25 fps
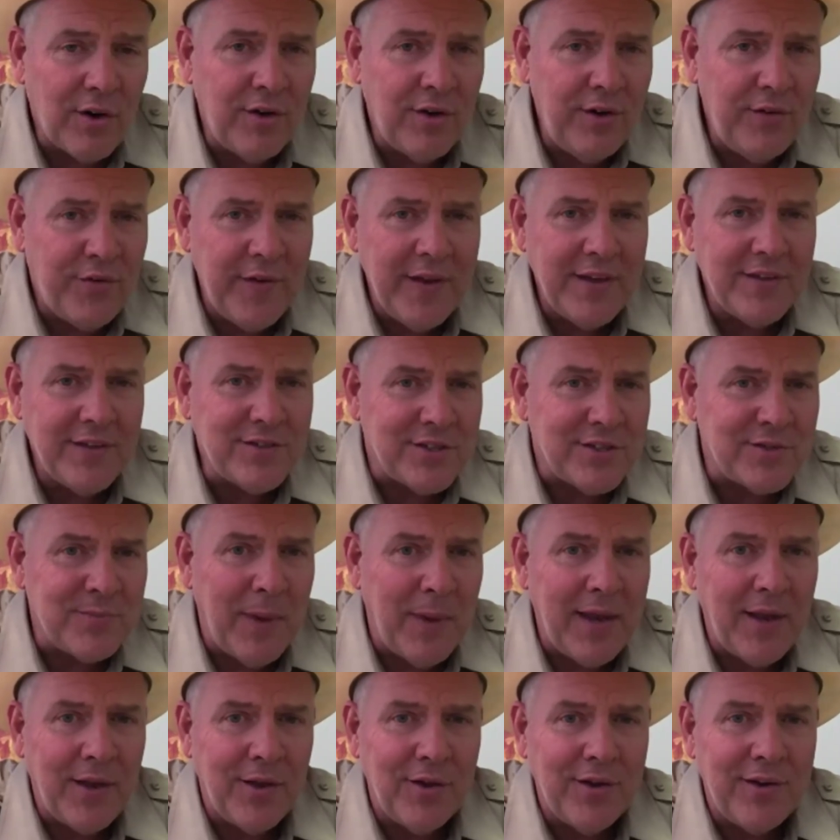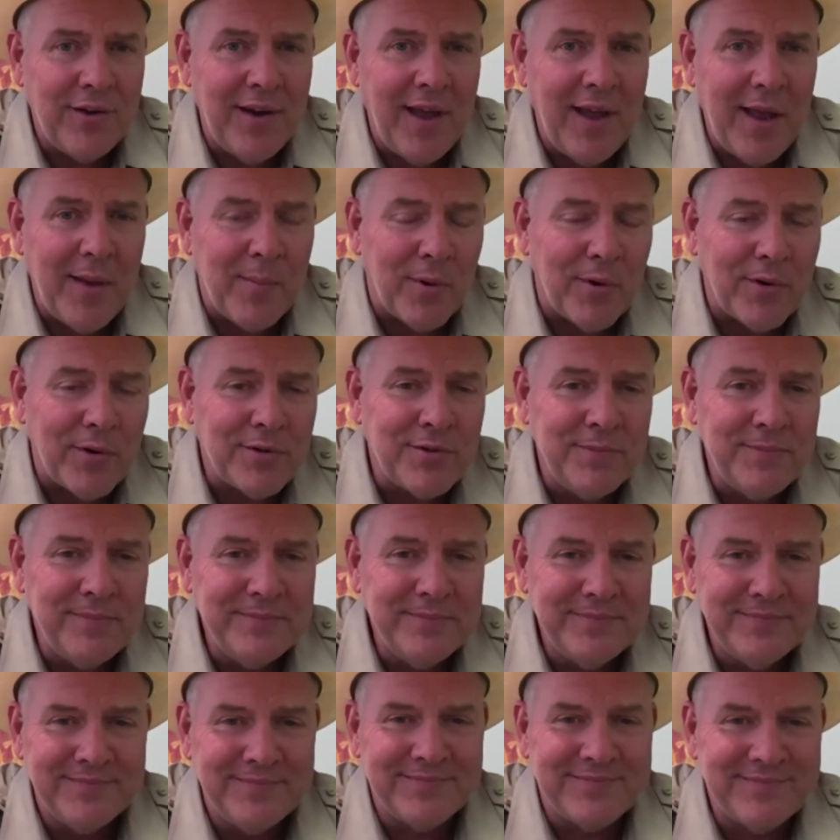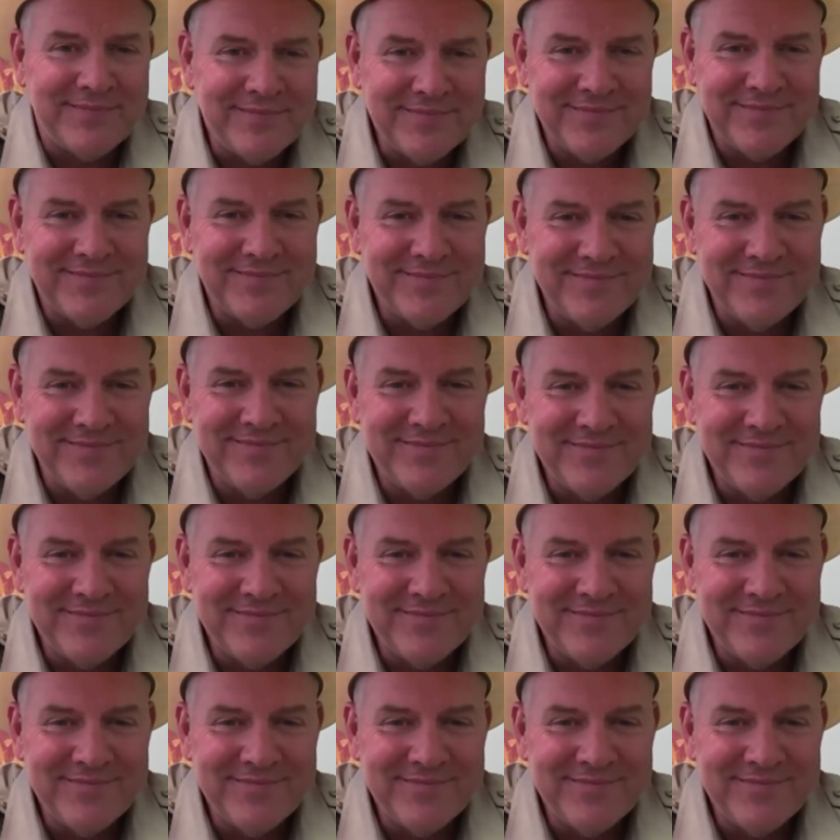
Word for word: good fences make good neighbors. Mm-hmm.